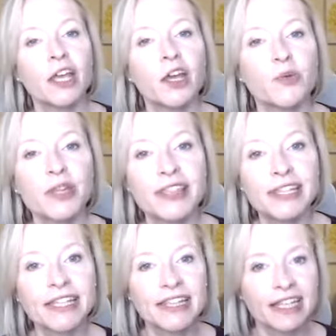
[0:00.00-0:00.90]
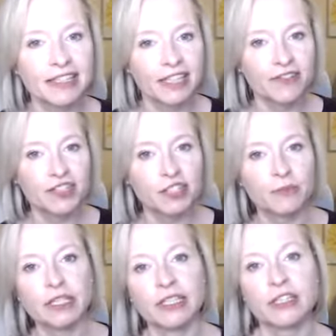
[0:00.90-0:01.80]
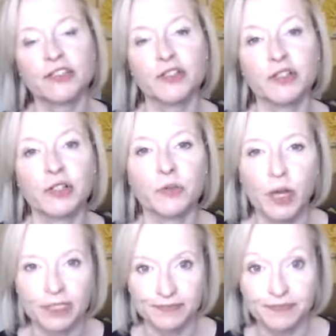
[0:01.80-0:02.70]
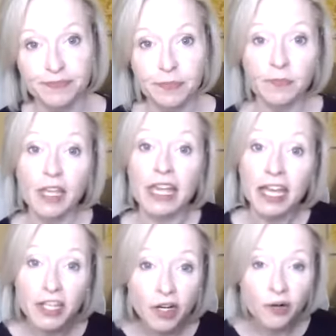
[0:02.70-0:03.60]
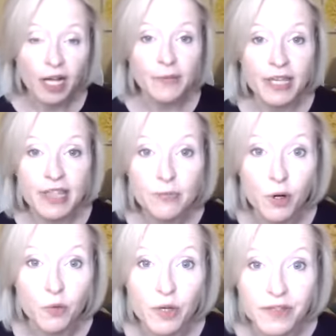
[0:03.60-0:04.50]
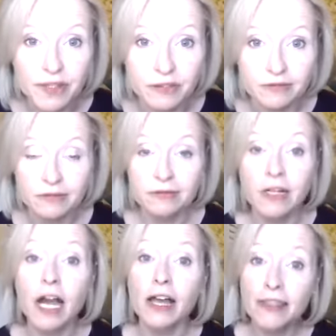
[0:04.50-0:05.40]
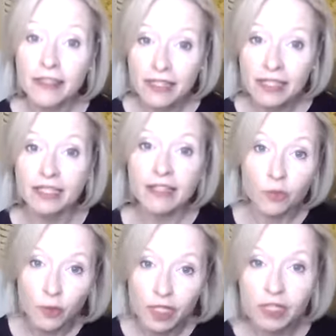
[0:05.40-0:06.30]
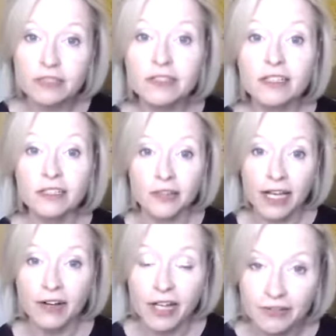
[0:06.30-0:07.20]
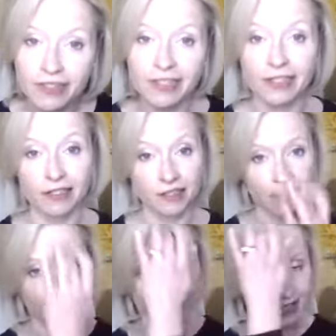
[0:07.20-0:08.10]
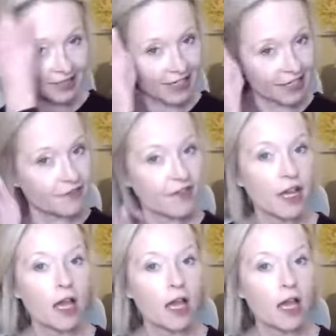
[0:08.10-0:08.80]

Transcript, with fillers: We think that life should be a certain way. And I know I'm in the boat with you. I think that we all know how everything else should be in life.